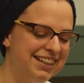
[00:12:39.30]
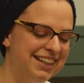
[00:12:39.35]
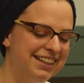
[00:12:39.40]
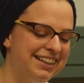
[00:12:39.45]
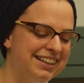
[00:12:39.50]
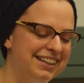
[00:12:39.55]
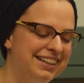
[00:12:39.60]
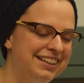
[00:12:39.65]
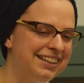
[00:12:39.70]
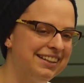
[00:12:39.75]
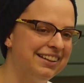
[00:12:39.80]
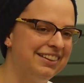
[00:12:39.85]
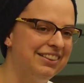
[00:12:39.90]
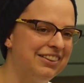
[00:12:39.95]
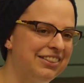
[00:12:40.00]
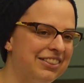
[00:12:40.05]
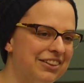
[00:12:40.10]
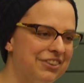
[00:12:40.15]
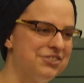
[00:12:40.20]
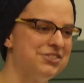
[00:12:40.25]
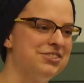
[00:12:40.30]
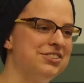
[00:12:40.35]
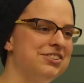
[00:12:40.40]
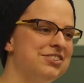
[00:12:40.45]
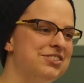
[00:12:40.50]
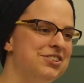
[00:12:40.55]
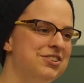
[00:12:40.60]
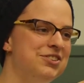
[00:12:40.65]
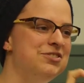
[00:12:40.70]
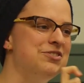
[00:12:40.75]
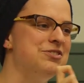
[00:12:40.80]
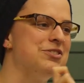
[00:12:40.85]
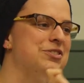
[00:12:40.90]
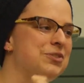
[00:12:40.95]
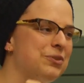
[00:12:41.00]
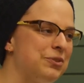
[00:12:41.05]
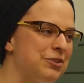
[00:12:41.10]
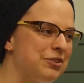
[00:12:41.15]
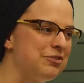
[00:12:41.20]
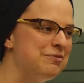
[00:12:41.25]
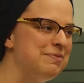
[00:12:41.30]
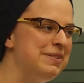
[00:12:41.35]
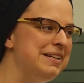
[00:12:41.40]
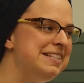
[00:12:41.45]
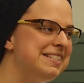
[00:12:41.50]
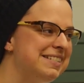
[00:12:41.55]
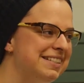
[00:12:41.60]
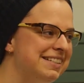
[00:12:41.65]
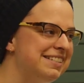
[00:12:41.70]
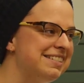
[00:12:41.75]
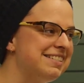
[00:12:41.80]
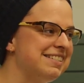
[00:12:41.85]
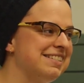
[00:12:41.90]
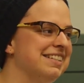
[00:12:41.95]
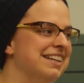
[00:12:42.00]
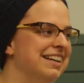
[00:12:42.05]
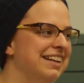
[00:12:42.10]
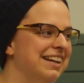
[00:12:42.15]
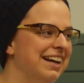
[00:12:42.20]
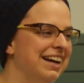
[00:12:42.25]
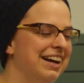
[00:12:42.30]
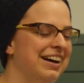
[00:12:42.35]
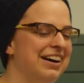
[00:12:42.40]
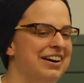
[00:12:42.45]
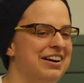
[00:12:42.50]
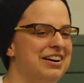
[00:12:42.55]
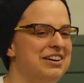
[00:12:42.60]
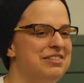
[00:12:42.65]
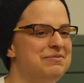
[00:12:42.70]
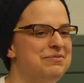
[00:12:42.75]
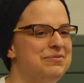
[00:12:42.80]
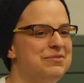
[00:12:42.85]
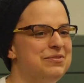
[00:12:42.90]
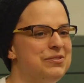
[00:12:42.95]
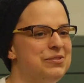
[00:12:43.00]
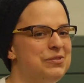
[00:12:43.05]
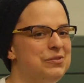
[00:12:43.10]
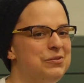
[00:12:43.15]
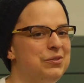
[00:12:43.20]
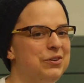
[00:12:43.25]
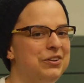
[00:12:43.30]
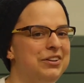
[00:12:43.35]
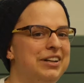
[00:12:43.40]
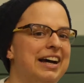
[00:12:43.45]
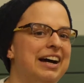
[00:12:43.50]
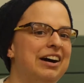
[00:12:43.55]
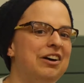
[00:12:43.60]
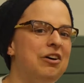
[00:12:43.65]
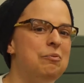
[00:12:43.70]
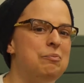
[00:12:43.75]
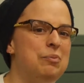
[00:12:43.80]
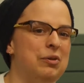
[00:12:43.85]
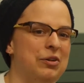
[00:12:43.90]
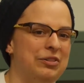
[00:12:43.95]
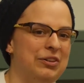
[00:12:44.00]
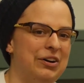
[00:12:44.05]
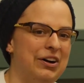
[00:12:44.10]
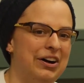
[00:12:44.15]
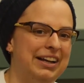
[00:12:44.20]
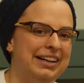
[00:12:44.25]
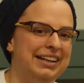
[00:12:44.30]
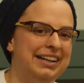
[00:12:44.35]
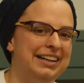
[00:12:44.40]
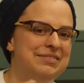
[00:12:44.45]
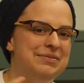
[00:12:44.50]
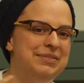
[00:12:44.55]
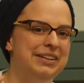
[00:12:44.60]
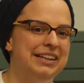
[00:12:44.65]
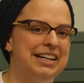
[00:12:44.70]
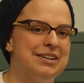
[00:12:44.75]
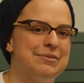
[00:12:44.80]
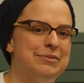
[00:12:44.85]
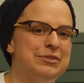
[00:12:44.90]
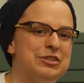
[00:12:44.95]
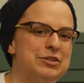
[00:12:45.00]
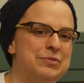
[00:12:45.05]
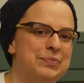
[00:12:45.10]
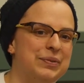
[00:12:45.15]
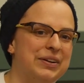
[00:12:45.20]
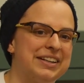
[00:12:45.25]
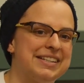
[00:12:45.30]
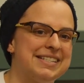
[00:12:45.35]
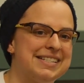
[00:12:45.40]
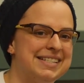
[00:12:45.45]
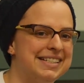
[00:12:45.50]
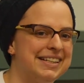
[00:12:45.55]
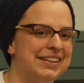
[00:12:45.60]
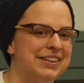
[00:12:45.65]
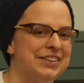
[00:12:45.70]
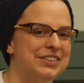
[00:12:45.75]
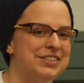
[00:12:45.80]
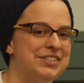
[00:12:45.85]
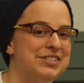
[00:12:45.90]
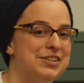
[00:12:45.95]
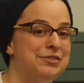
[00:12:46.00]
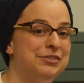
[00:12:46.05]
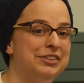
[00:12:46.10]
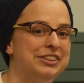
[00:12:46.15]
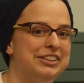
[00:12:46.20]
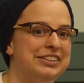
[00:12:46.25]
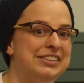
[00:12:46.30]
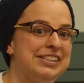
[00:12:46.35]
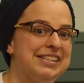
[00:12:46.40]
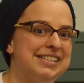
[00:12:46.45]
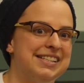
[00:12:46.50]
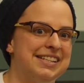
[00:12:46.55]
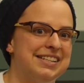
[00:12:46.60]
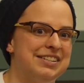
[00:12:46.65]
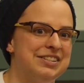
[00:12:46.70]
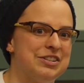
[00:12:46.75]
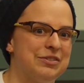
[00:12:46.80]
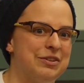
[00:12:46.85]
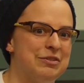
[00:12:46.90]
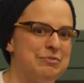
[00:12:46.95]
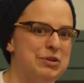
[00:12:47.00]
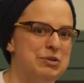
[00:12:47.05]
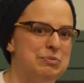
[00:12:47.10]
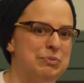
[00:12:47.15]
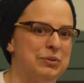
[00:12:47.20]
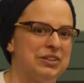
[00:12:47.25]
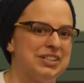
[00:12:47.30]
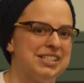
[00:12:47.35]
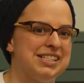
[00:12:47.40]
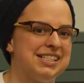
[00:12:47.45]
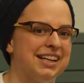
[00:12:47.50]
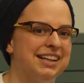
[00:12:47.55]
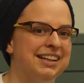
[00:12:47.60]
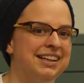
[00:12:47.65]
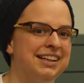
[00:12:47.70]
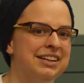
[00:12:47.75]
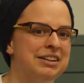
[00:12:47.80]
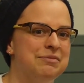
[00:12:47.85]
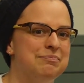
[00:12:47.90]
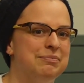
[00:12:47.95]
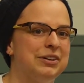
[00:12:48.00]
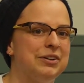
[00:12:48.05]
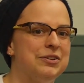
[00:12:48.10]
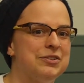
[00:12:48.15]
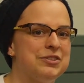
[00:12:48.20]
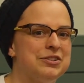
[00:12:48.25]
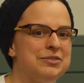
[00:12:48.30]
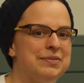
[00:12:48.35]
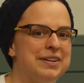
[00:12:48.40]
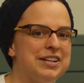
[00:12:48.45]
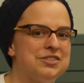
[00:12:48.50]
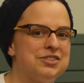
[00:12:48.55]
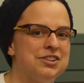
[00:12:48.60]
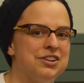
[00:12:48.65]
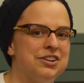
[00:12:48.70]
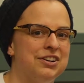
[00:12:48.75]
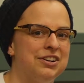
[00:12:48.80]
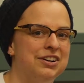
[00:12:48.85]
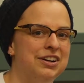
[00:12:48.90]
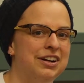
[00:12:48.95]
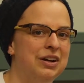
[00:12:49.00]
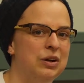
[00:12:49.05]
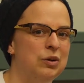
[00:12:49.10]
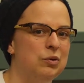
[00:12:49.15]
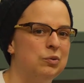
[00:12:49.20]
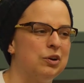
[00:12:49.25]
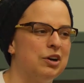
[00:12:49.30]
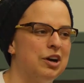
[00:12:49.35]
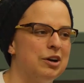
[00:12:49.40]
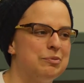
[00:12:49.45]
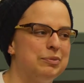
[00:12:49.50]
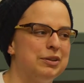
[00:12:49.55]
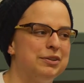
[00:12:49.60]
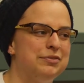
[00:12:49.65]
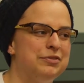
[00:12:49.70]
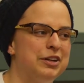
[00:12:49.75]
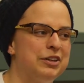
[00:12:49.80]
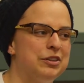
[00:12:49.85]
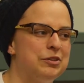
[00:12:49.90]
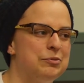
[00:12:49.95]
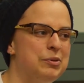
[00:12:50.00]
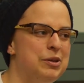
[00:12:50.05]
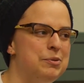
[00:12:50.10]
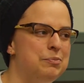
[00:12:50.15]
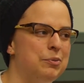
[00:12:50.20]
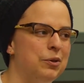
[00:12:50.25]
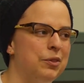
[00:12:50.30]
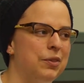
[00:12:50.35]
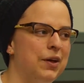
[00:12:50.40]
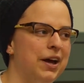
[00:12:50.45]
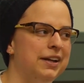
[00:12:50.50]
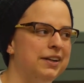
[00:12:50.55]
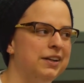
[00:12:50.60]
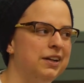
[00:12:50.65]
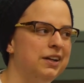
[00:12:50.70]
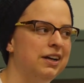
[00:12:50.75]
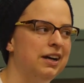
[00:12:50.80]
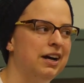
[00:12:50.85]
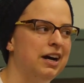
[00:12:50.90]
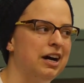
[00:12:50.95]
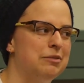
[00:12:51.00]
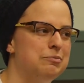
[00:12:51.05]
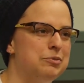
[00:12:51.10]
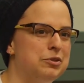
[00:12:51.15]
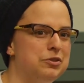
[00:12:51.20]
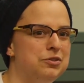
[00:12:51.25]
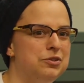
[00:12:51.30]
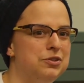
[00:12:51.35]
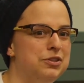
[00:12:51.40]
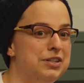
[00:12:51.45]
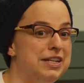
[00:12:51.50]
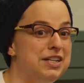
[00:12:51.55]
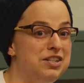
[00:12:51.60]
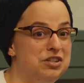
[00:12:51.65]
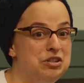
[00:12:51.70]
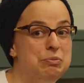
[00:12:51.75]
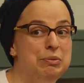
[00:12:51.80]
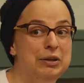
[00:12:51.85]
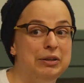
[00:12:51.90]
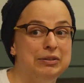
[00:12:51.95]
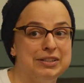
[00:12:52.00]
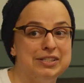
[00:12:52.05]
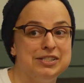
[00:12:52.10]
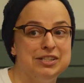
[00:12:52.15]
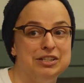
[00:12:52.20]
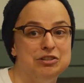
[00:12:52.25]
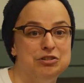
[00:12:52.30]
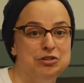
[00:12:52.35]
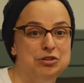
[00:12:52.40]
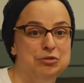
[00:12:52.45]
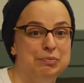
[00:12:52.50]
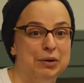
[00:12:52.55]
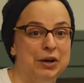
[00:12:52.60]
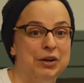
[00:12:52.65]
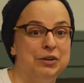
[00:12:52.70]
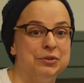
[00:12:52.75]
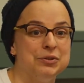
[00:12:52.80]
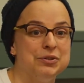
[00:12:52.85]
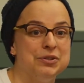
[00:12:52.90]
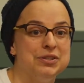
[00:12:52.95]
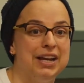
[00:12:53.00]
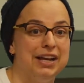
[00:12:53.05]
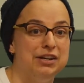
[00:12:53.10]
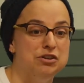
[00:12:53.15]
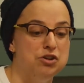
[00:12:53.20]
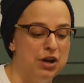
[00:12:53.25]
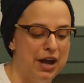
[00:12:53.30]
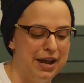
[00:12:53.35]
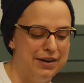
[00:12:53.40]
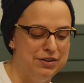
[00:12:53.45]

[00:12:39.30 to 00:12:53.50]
I think those two sort of pieces um, would help a lot in being able to bring us together to really listen to what people are saying, but also to make sure we're uplifting the people that um, need to be listened to most and,